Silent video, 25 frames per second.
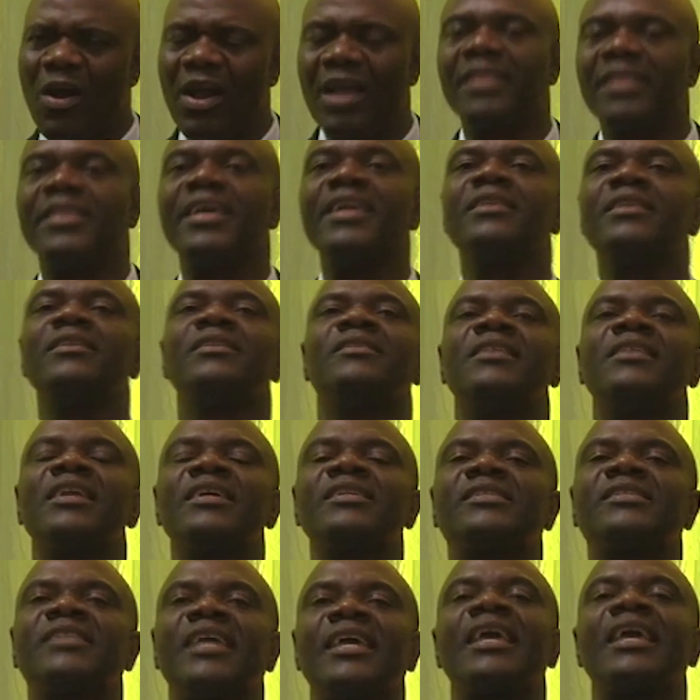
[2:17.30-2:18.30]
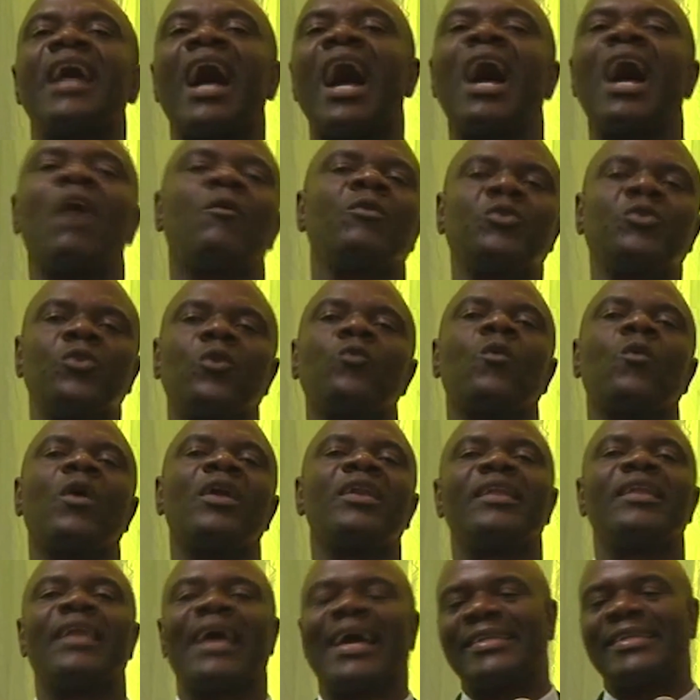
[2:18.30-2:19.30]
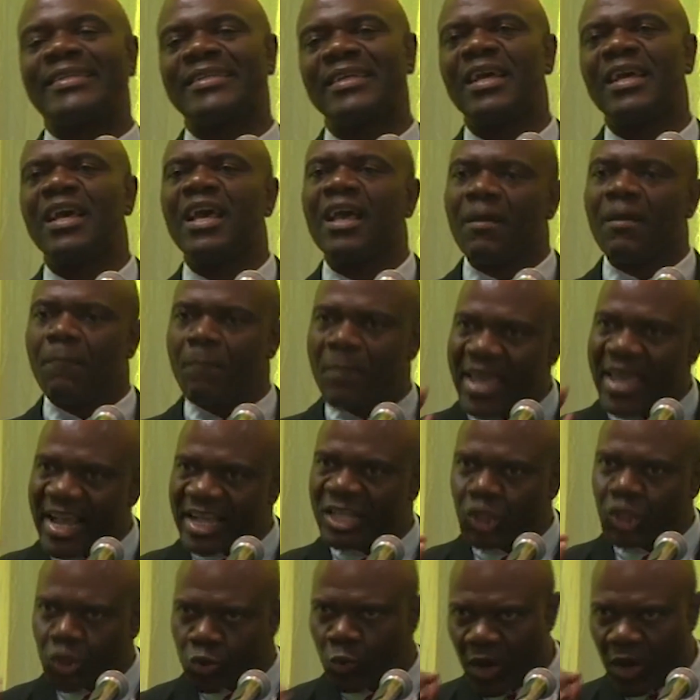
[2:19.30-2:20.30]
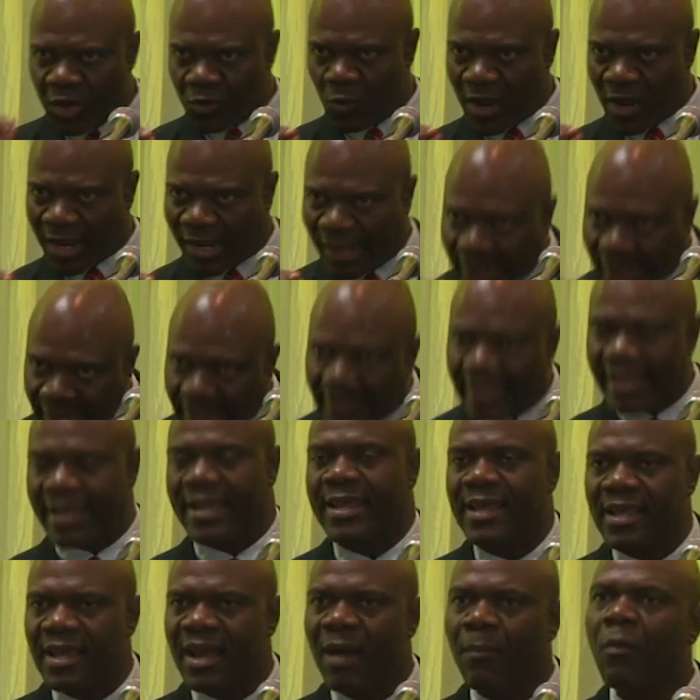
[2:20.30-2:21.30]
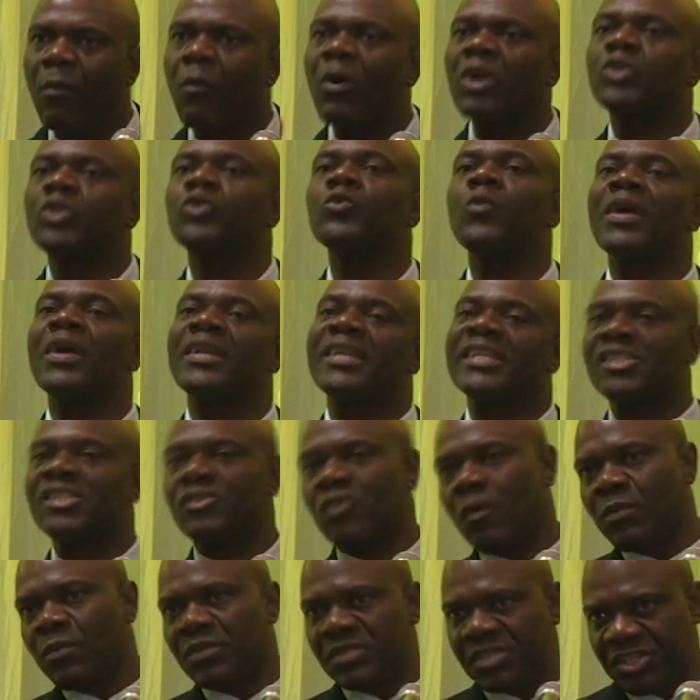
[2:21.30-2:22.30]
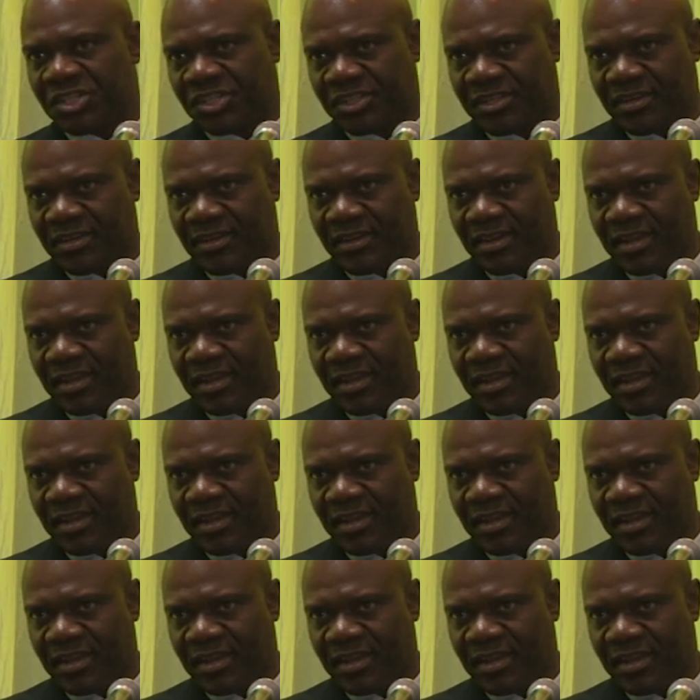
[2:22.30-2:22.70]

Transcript: And then the next day, we don't want that. Make sure you are clear about what you want as the opposition.